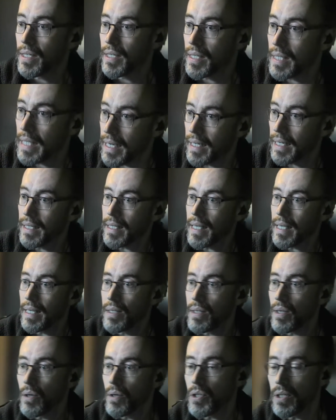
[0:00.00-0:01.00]
more than
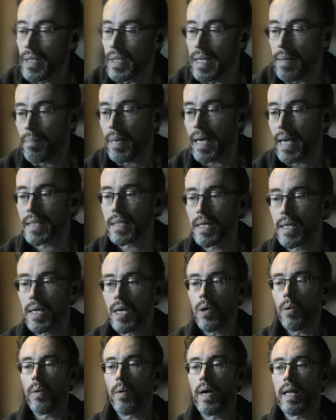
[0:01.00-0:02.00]
medical clinical view,
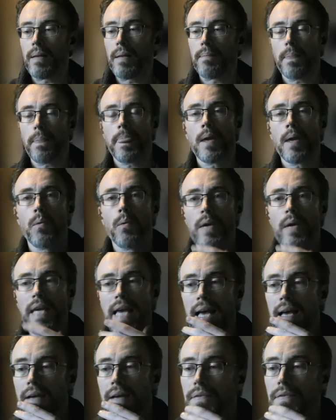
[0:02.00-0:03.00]
such
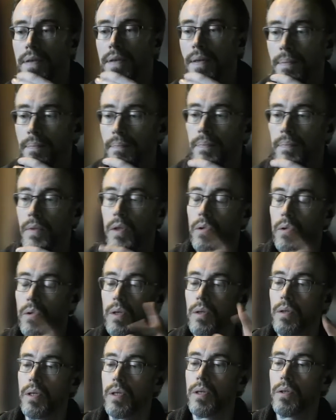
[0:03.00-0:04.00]
as indigenous
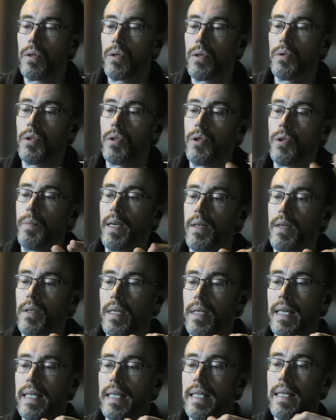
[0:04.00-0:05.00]
settings and social
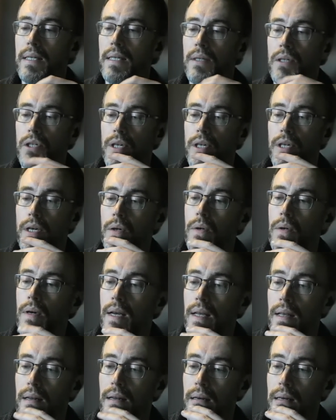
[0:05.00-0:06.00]
impact. Well,
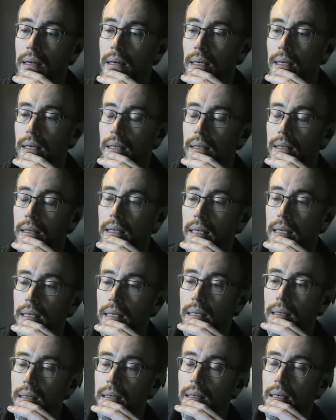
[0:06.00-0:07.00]
we have
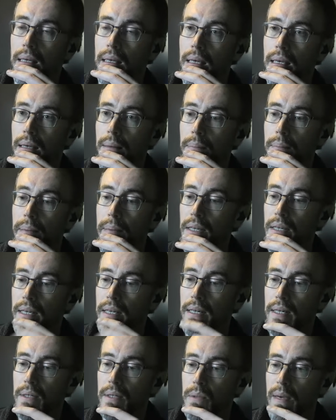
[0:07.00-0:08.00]
two
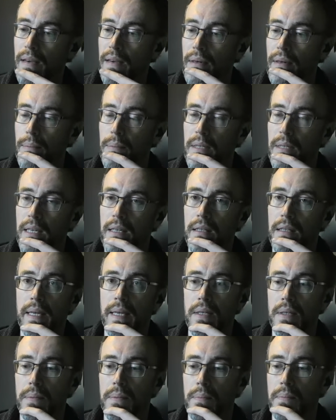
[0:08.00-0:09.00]
speakers that I didn't
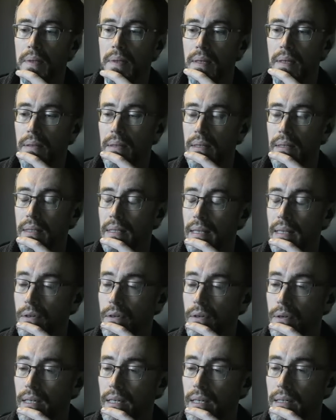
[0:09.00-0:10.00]
show on
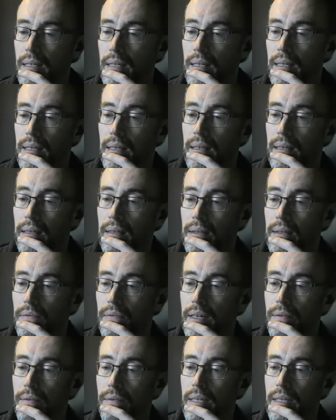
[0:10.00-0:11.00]
the
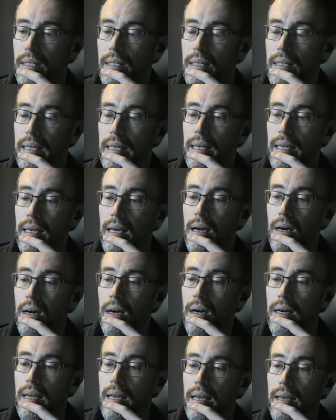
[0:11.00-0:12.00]
page there because we haven't
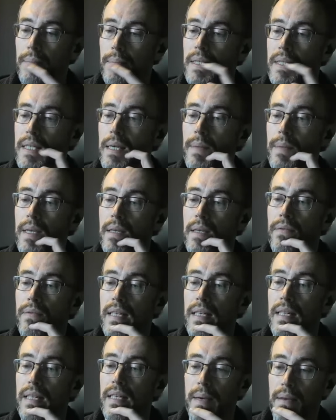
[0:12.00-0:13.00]
updated the page because
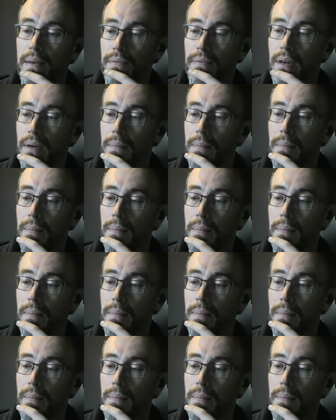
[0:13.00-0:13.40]
they've agreed